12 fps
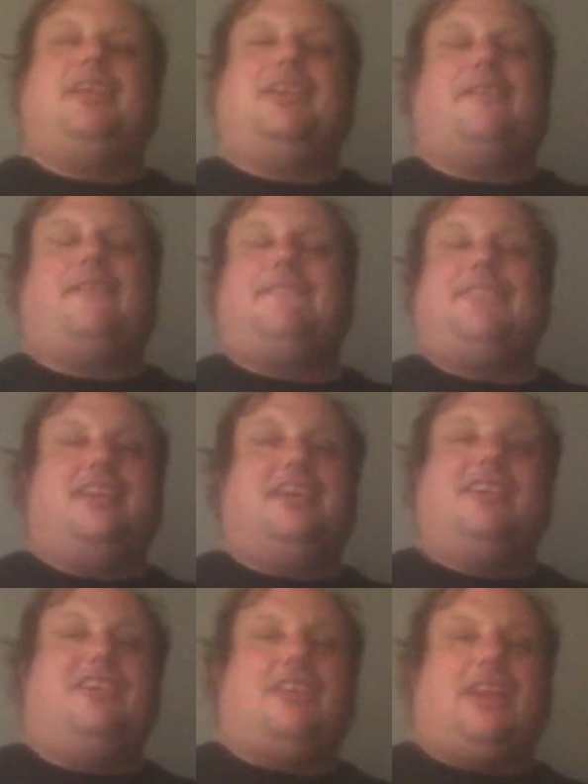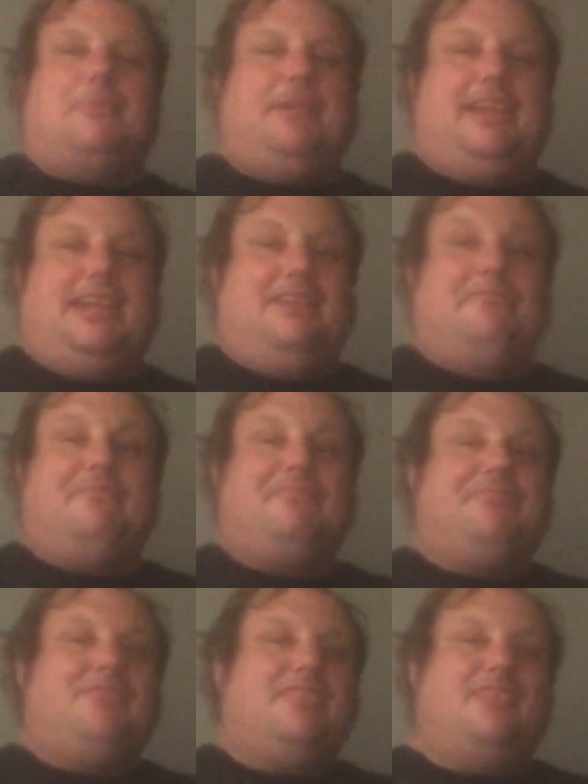You know, a good climbing game
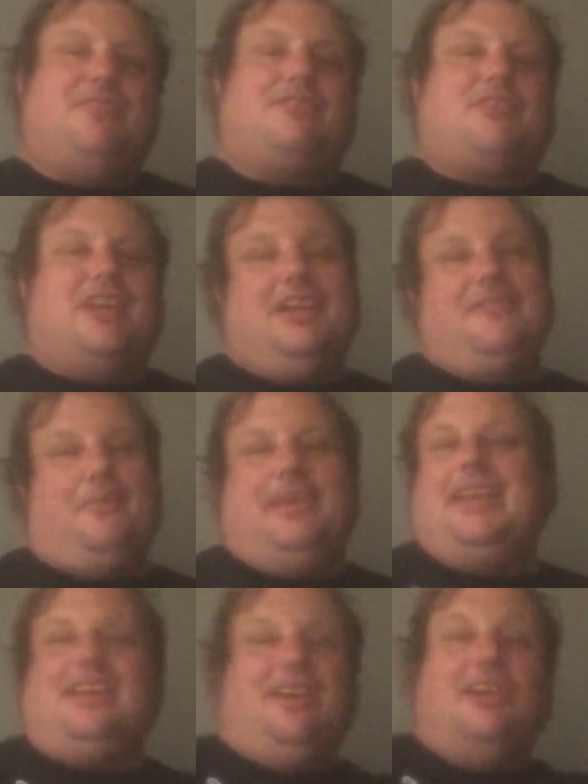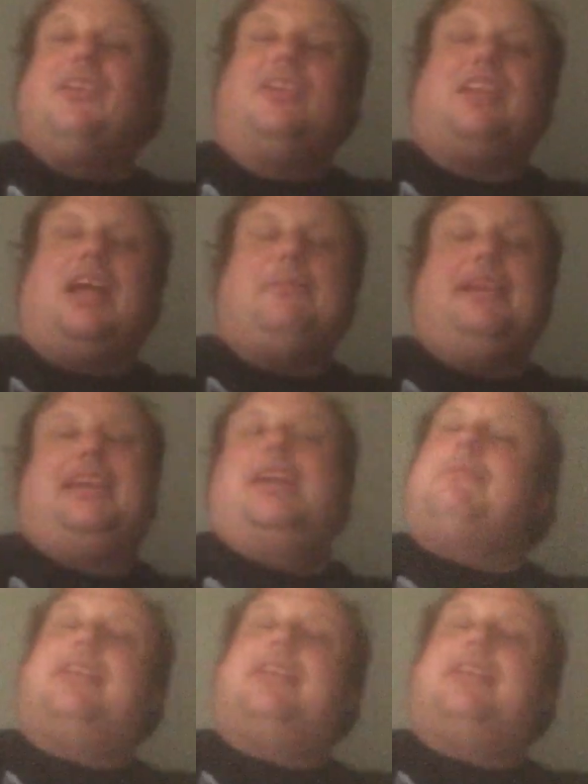deserves credit for being a good climbing game,